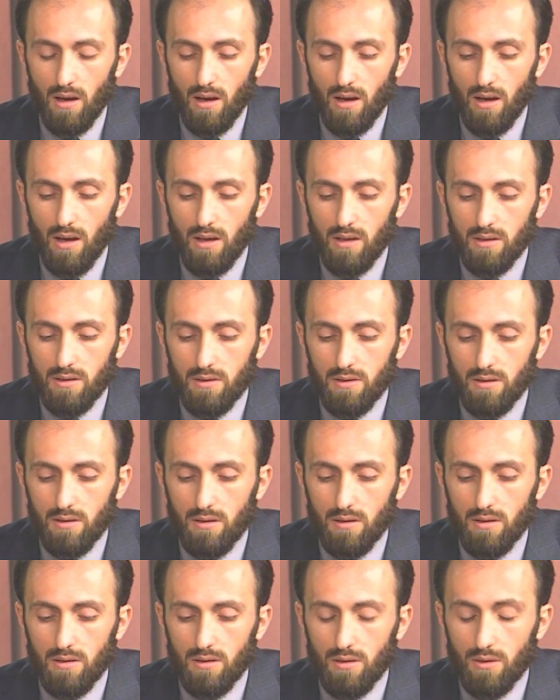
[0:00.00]
And
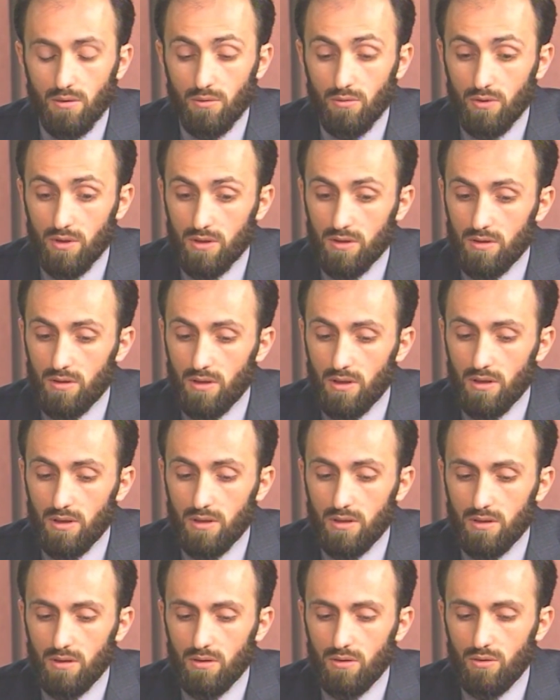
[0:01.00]
the reason
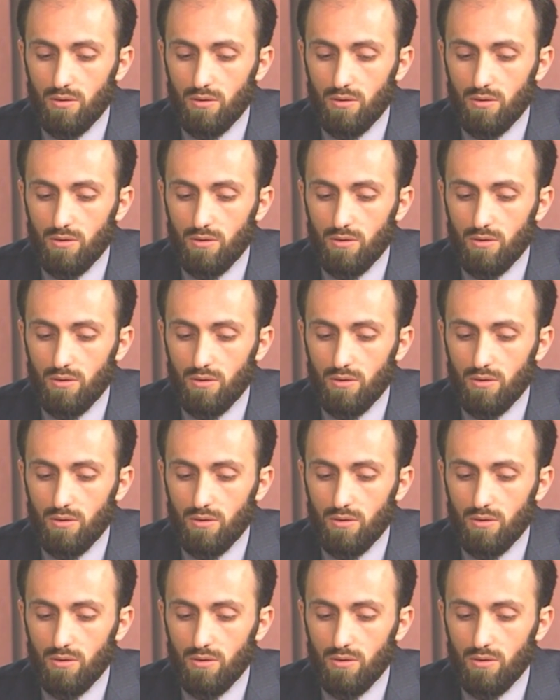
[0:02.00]
is